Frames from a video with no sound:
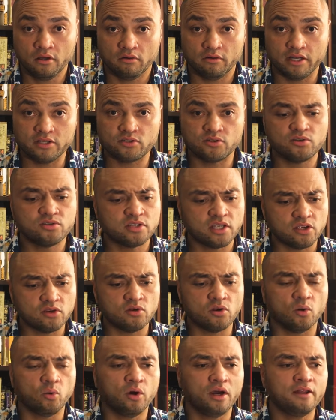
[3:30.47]
Right? So you say, you
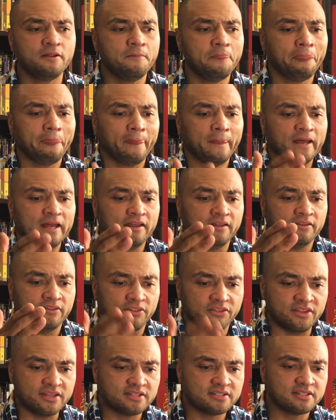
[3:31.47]
know what?
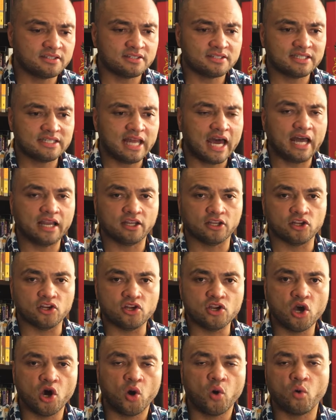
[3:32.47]
This is not a
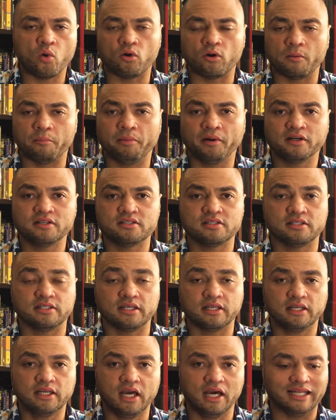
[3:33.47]
no or a punch in the
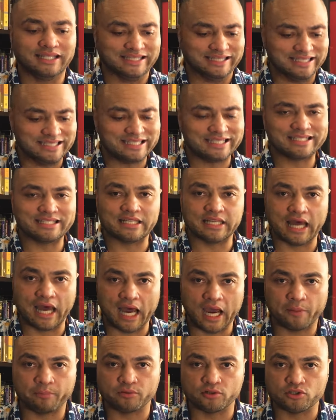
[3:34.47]
gut. This is an
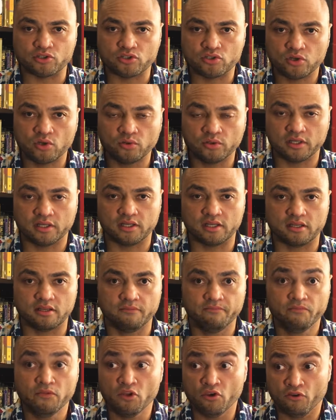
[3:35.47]
opportunity
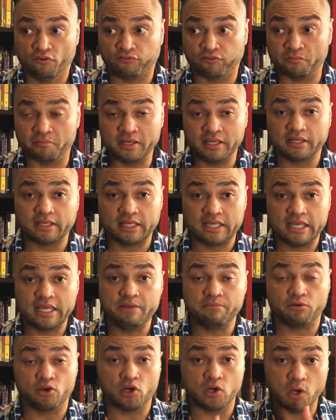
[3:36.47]
for me to
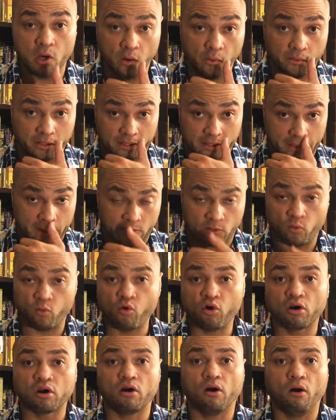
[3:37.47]
keep going and to
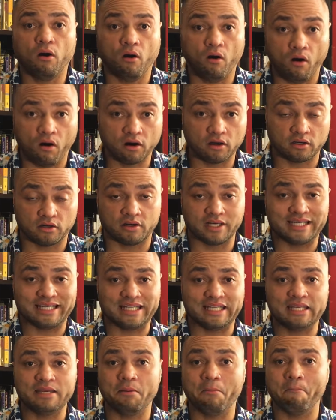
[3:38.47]
work harder and
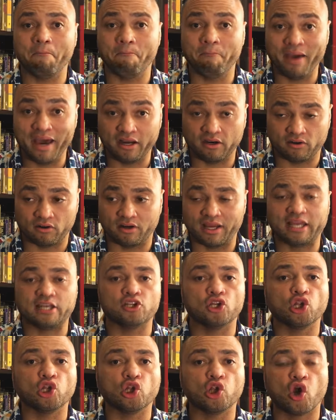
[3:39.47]
to get better and
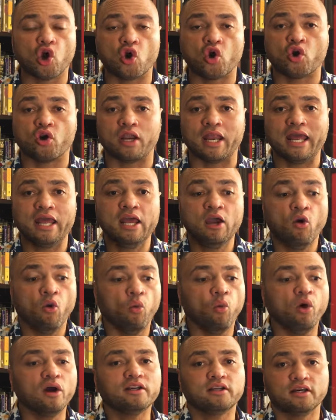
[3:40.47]
to learn
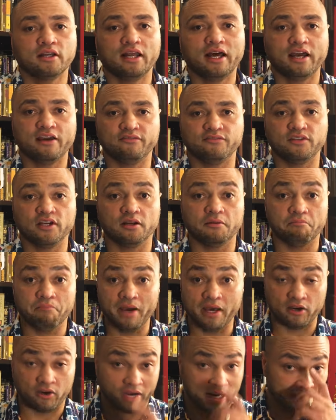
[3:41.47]
what could I have done
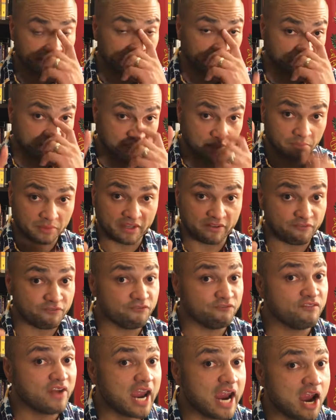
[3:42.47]
better. And there was something
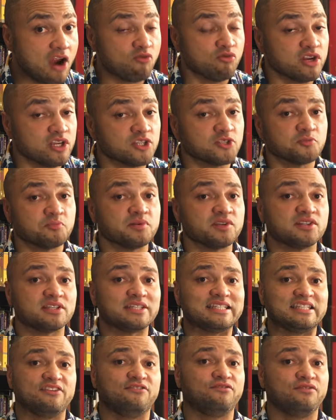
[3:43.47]
very
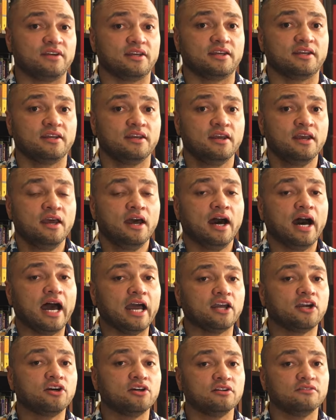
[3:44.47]
specific
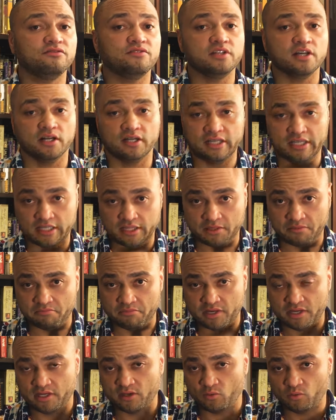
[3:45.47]
I could have done in the
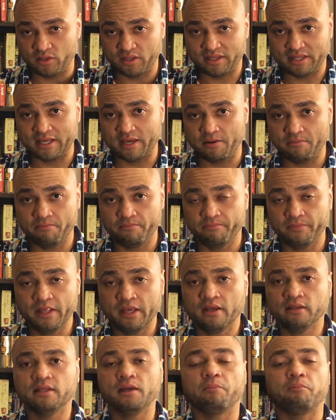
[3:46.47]
meeting with them
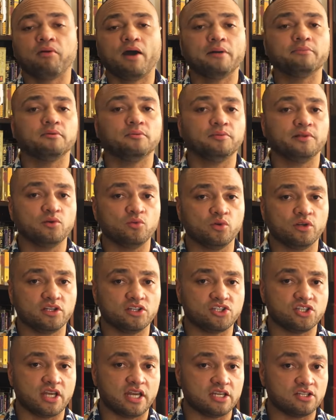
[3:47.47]
that probably would
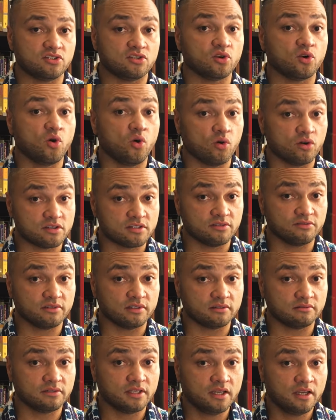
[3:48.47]
have changed the course of
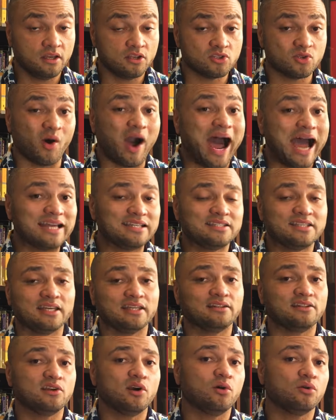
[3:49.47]
it. So I
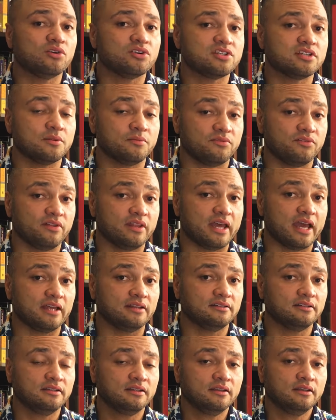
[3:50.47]
take the ownership for
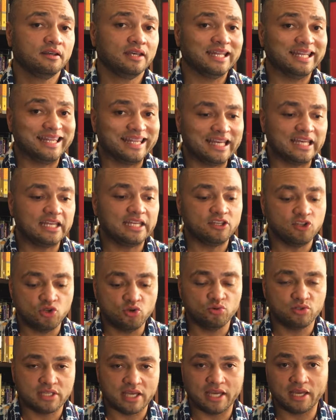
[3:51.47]
that. Then
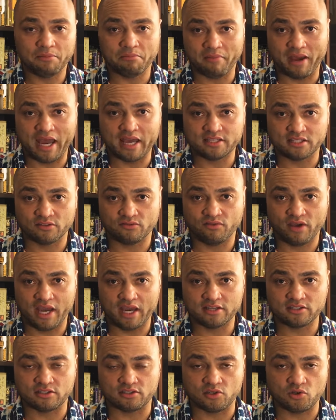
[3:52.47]
you take massive
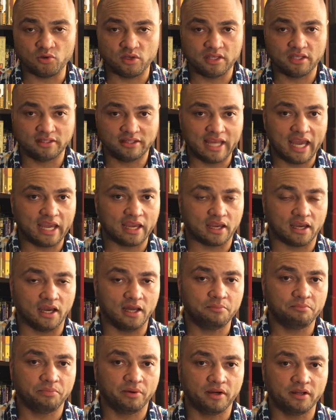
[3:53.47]
action. You get that
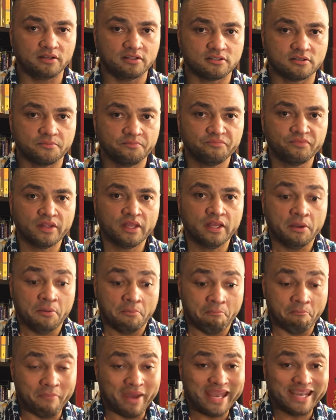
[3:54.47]
gut punch,
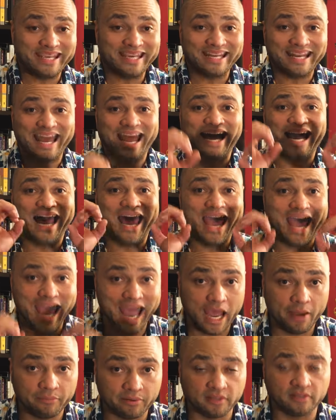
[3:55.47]
make it a
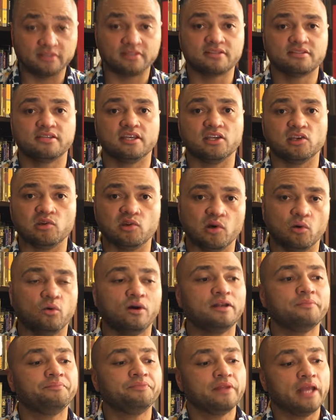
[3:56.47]
habit to say, you know
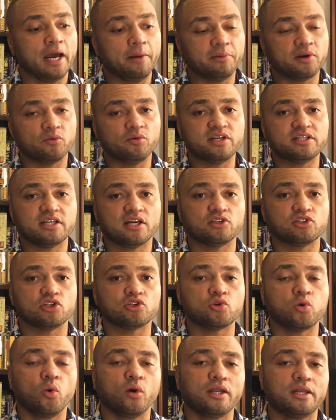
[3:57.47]
what? I'm going to reach out to
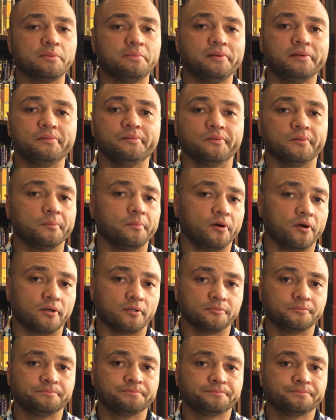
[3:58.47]
20 people tomorrow.